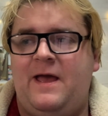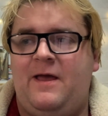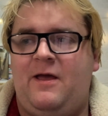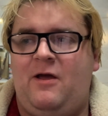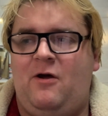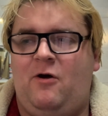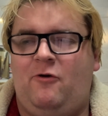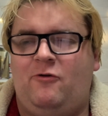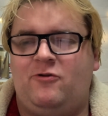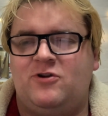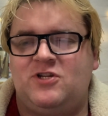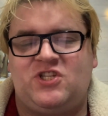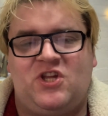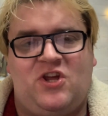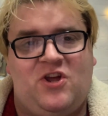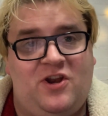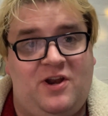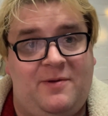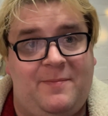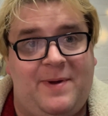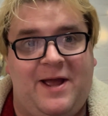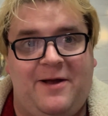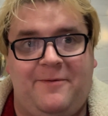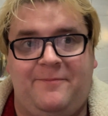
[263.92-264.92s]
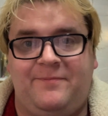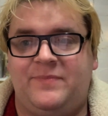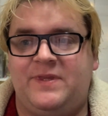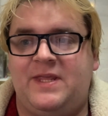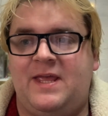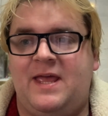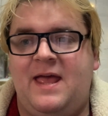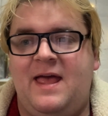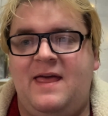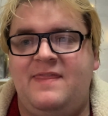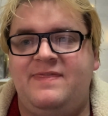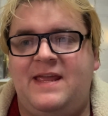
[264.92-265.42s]
or a certain amount,
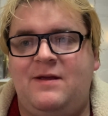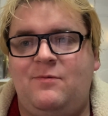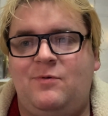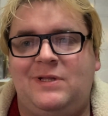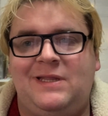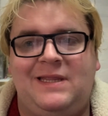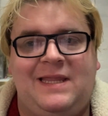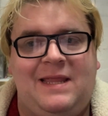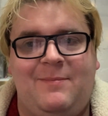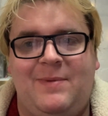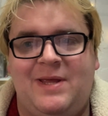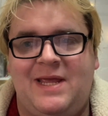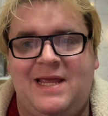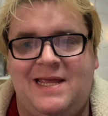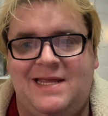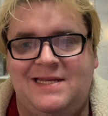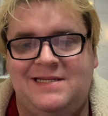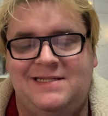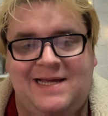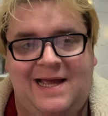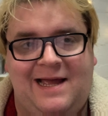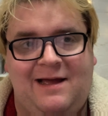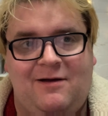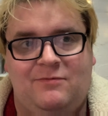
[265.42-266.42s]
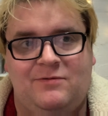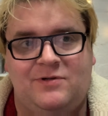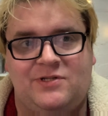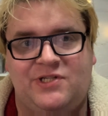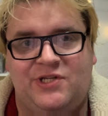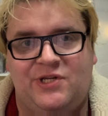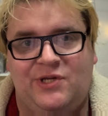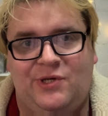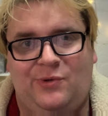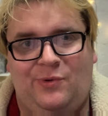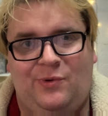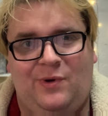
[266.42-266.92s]
they will limit it down
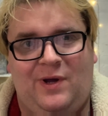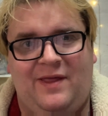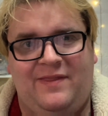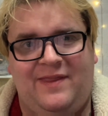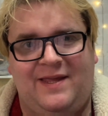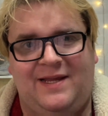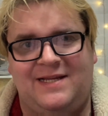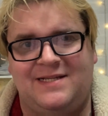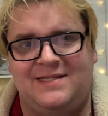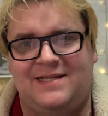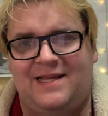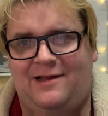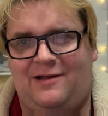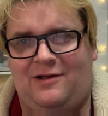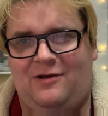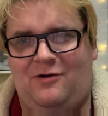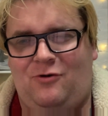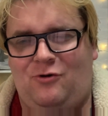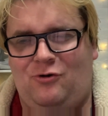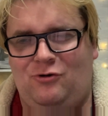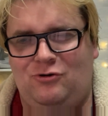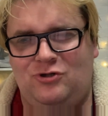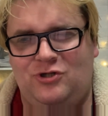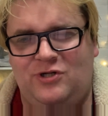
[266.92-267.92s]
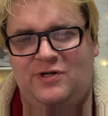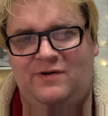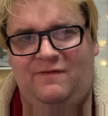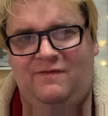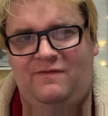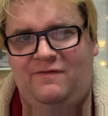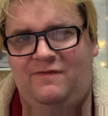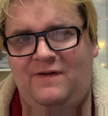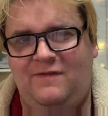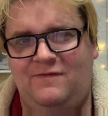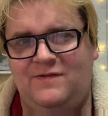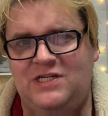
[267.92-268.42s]
to, I think it's
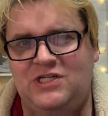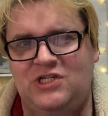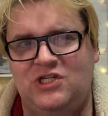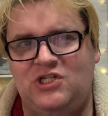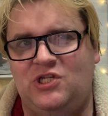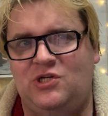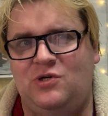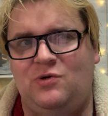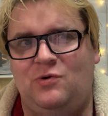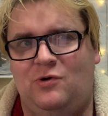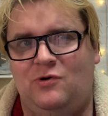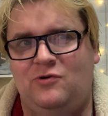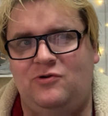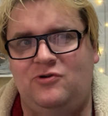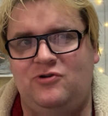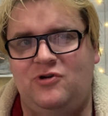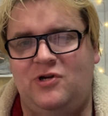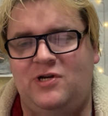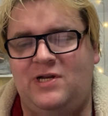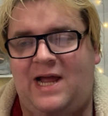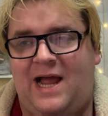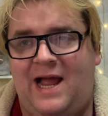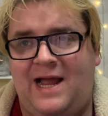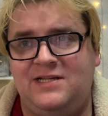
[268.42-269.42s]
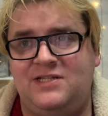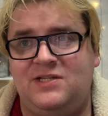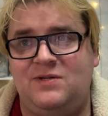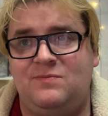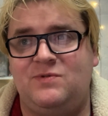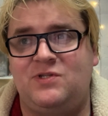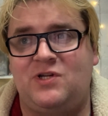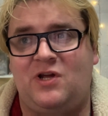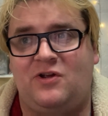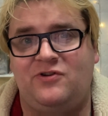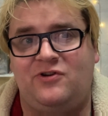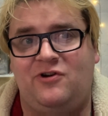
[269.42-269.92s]
150 to 200
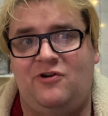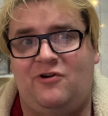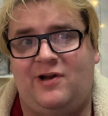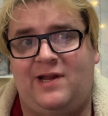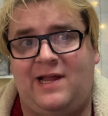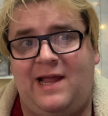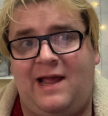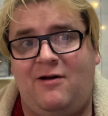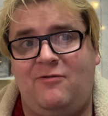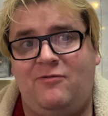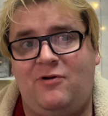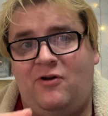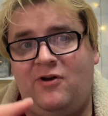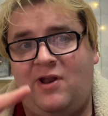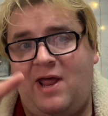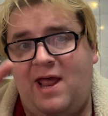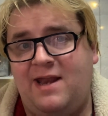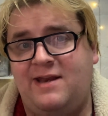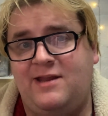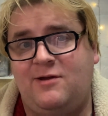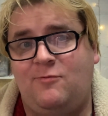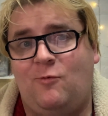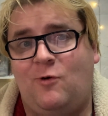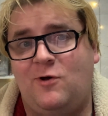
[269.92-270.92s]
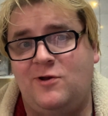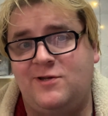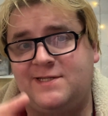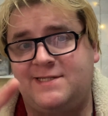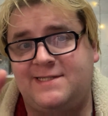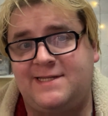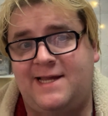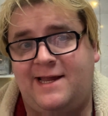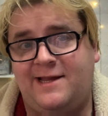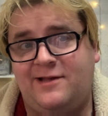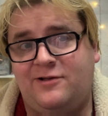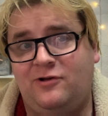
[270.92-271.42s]
items on your account on any one
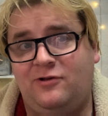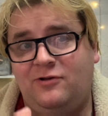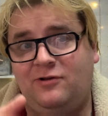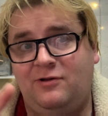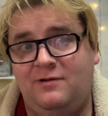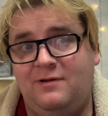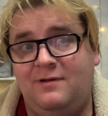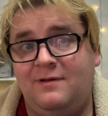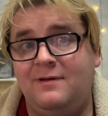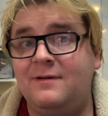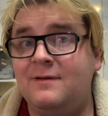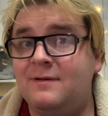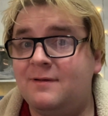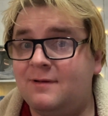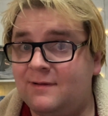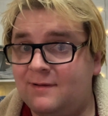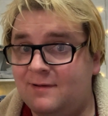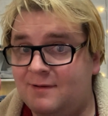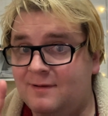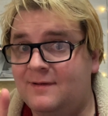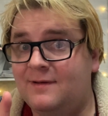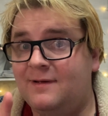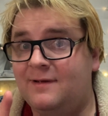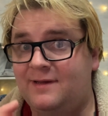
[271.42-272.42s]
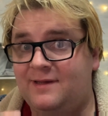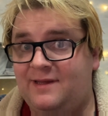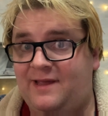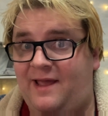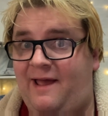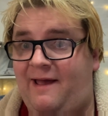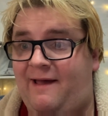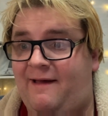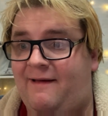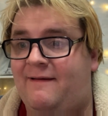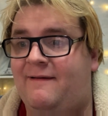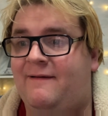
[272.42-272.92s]
cycle.
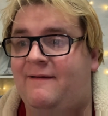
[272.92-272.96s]
Yeah.